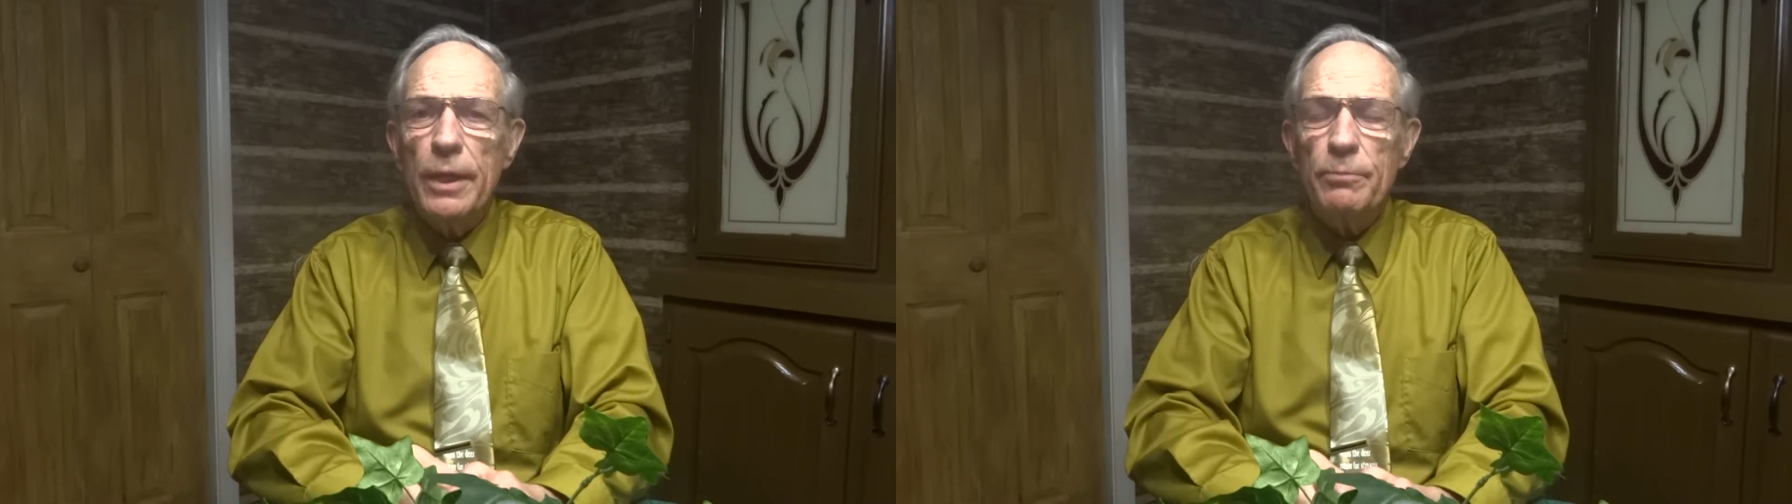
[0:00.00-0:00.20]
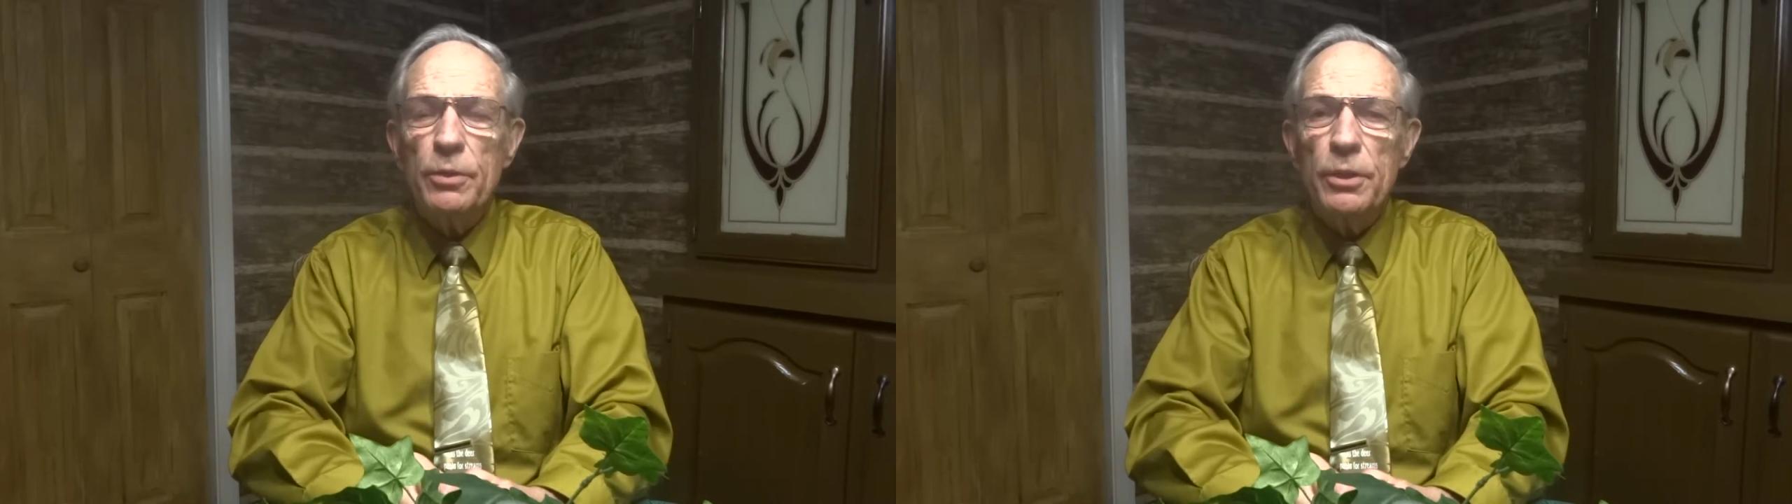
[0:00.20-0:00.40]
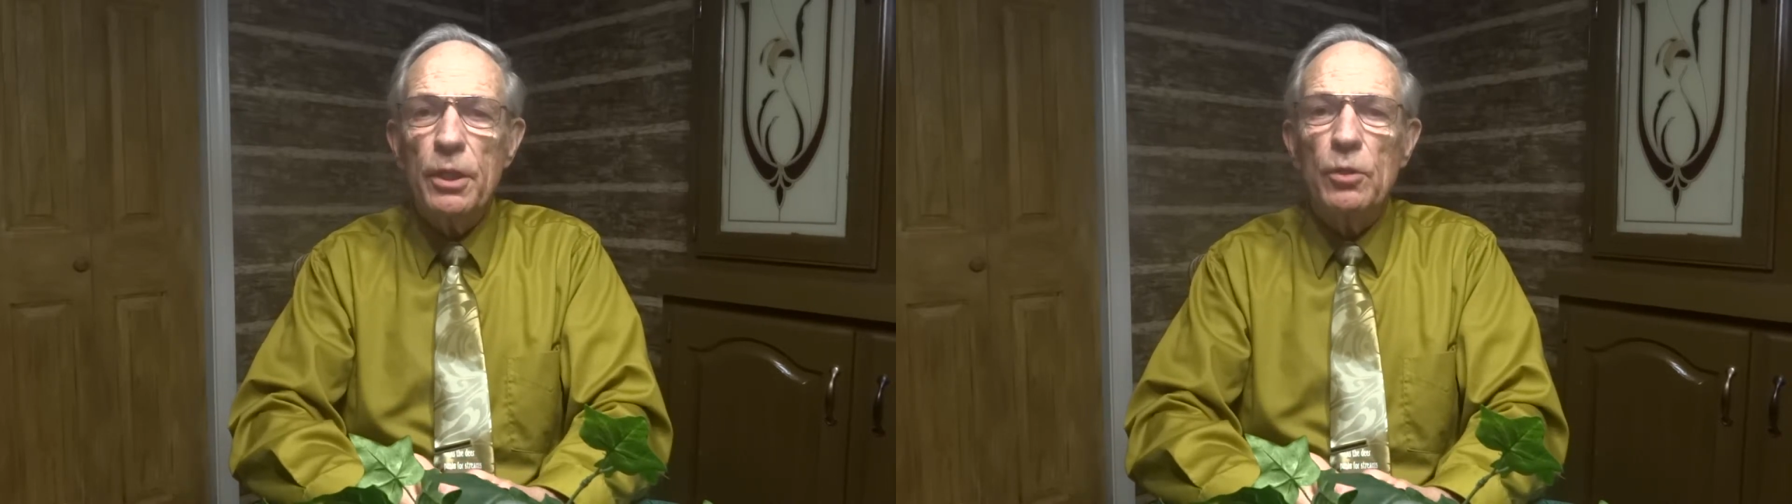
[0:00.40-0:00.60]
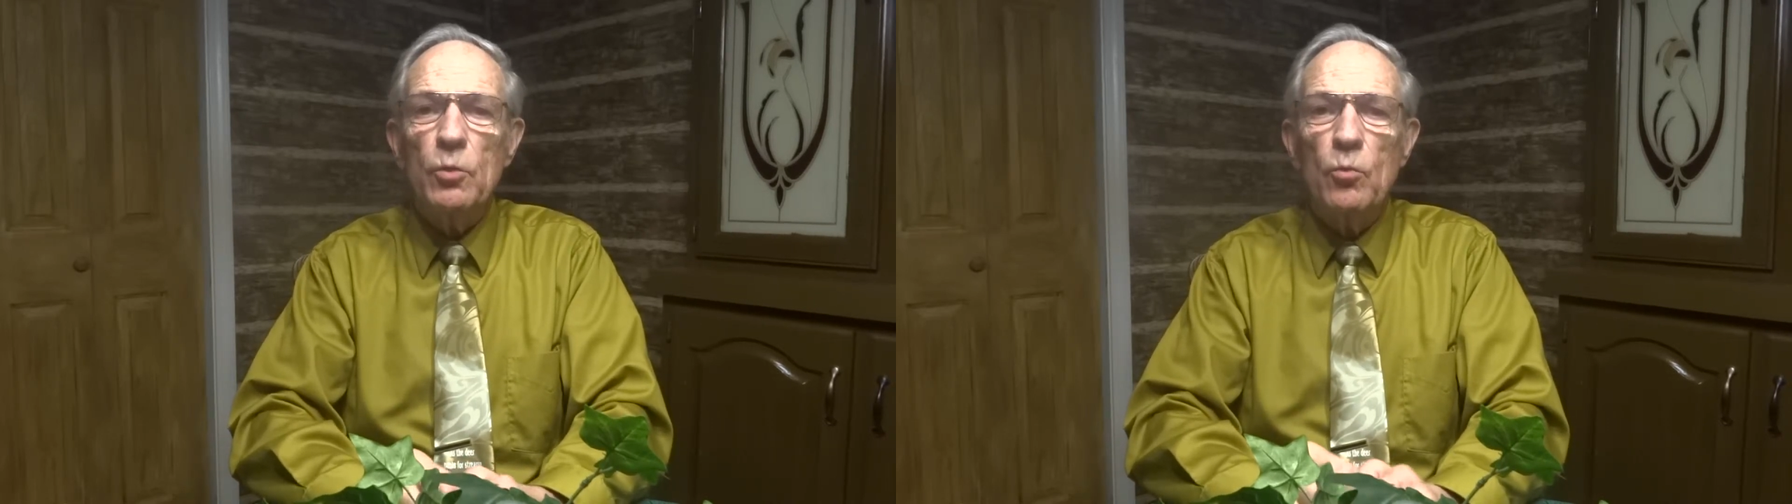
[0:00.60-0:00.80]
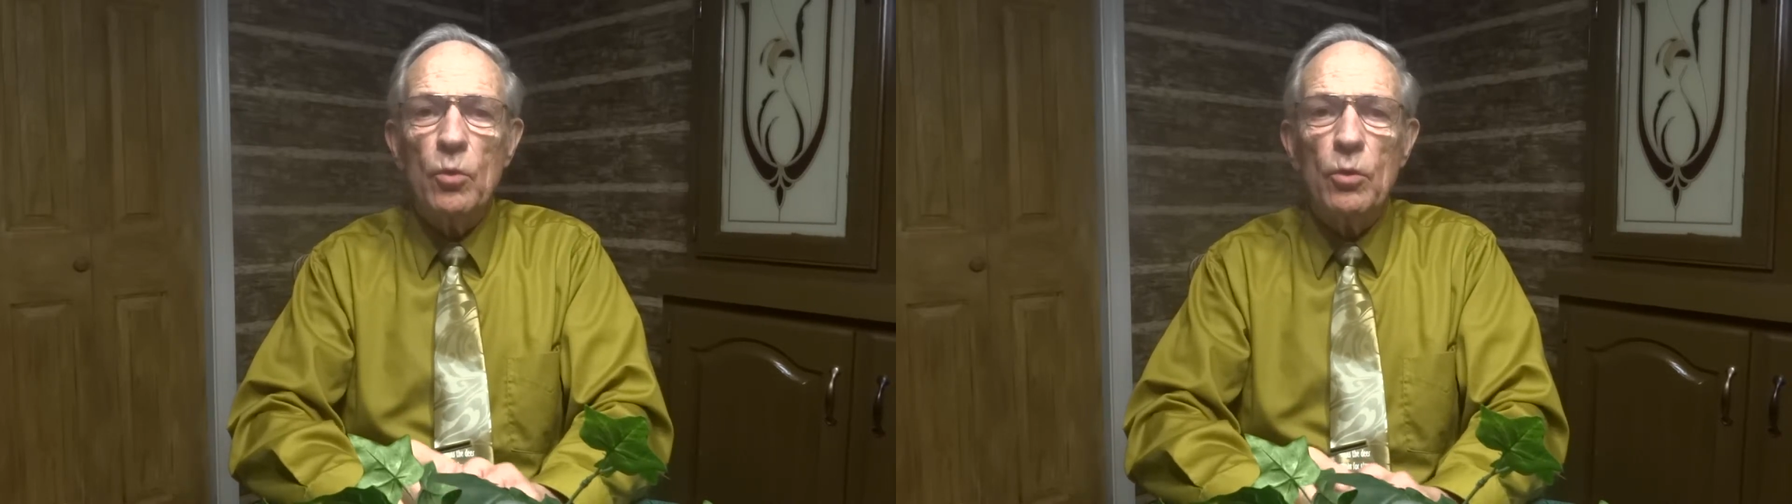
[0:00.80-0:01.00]
that particular
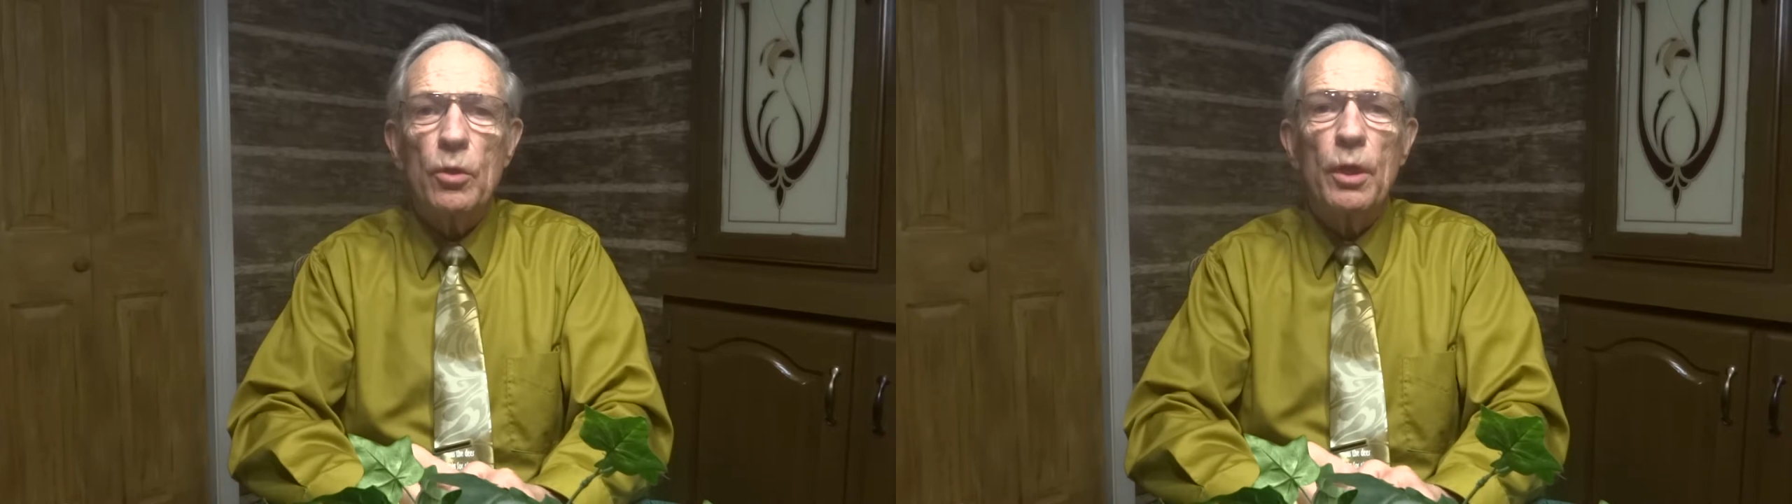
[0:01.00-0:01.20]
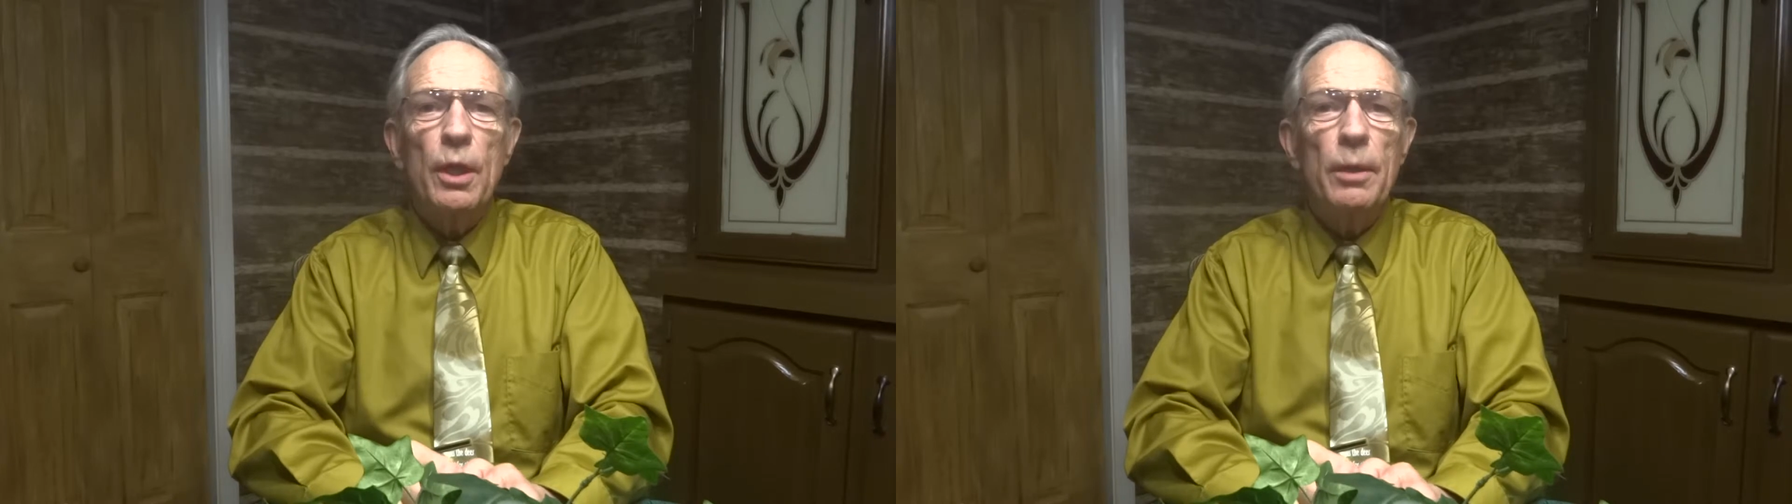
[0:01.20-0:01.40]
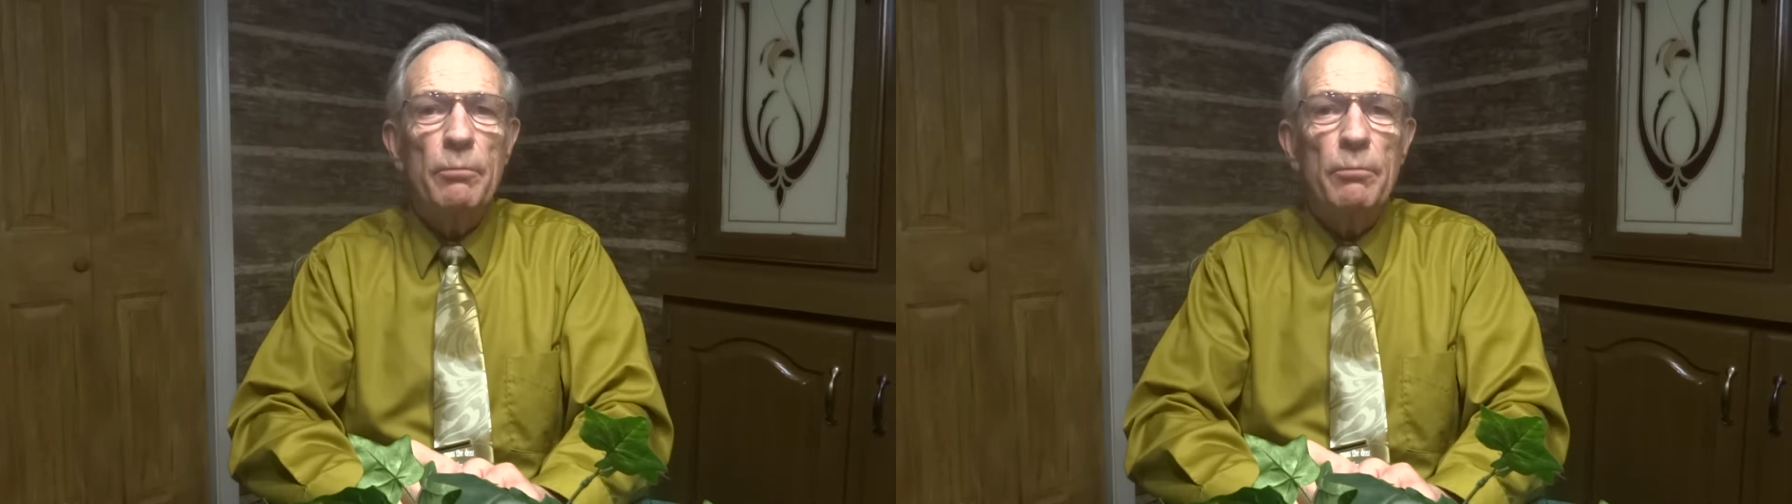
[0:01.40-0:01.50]
word